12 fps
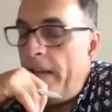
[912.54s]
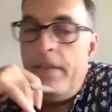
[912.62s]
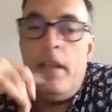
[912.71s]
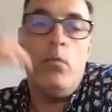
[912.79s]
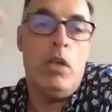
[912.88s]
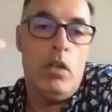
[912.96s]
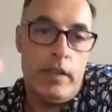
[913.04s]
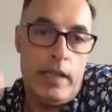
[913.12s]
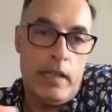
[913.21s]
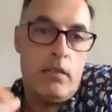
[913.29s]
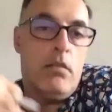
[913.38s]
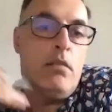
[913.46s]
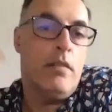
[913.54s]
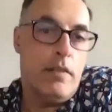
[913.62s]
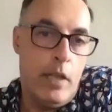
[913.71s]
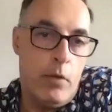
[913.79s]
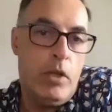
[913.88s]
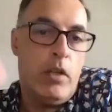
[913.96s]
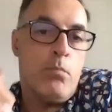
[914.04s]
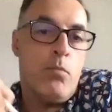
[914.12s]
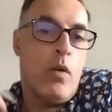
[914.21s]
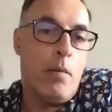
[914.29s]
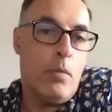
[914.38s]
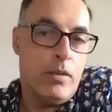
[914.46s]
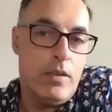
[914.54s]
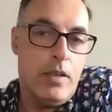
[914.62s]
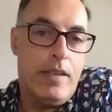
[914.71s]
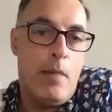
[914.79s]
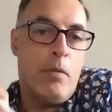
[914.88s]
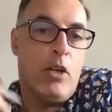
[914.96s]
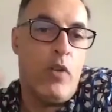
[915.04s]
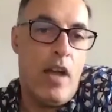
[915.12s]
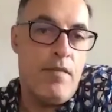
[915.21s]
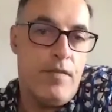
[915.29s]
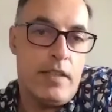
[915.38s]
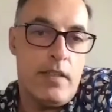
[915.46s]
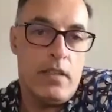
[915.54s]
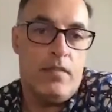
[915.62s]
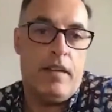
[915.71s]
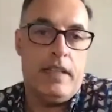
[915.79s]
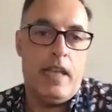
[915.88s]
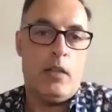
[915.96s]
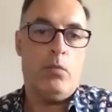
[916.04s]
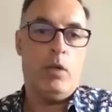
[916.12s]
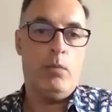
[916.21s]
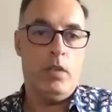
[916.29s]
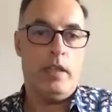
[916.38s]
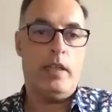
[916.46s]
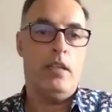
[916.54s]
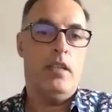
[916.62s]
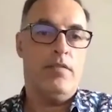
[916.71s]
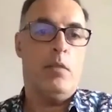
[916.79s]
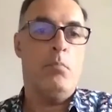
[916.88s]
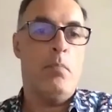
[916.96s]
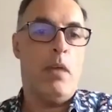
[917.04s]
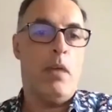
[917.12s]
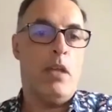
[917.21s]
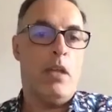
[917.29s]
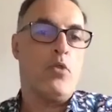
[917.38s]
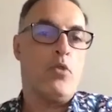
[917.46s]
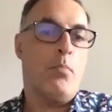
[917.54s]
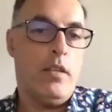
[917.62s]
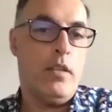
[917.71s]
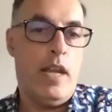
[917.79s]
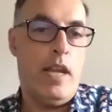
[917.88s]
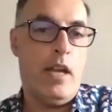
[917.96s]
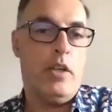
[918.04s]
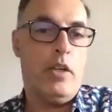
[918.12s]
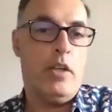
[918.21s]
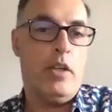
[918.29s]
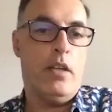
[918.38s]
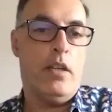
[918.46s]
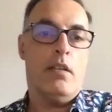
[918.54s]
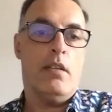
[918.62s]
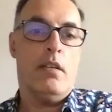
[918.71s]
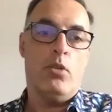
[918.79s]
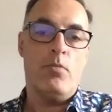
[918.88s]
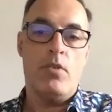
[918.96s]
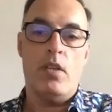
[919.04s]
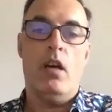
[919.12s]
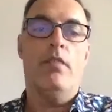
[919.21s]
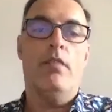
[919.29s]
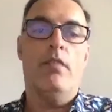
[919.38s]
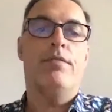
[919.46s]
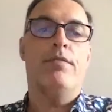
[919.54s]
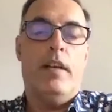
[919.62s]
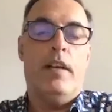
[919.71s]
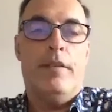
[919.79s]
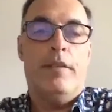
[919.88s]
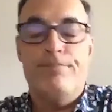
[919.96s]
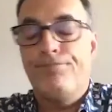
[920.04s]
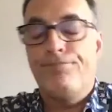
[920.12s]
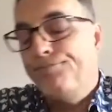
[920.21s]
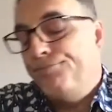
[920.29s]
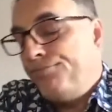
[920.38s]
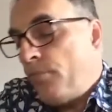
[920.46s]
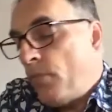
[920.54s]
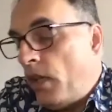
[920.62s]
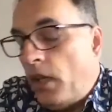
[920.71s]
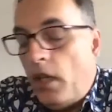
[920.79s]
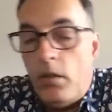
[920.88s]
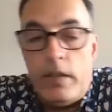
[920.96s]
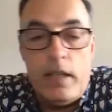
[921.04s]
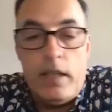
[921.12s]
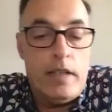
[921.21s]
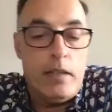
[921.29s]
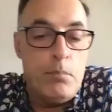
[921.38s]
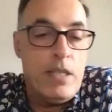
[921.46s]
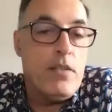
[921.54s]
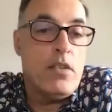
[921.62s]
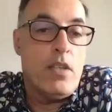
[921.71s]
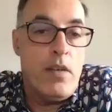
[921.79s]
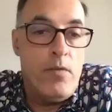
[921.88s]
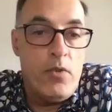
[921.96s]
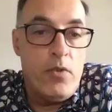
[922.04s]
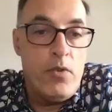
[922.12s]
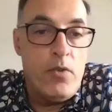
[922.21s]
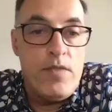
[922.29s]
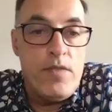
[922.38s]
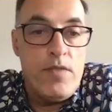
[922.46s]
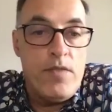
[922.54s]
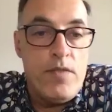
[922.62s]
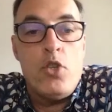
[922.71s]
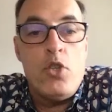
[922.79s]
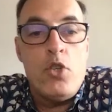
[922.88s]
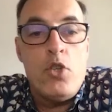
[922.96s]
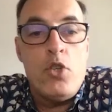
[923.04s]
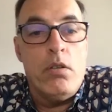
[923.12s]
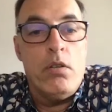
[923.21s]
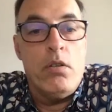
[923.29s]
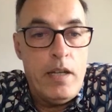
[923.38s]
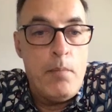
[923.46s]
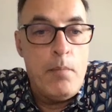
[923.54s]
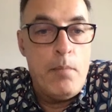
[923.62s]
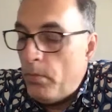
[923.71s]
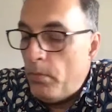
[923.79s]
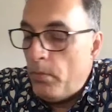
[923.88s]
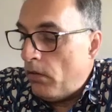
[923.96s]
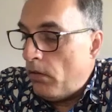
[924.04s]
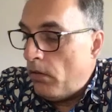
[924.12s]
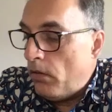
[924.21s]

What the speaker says: then we look more about the demographics and stuff like that when we look at the different metropolitan areas in terms of kind of like business diversification, unemployment, and all of that.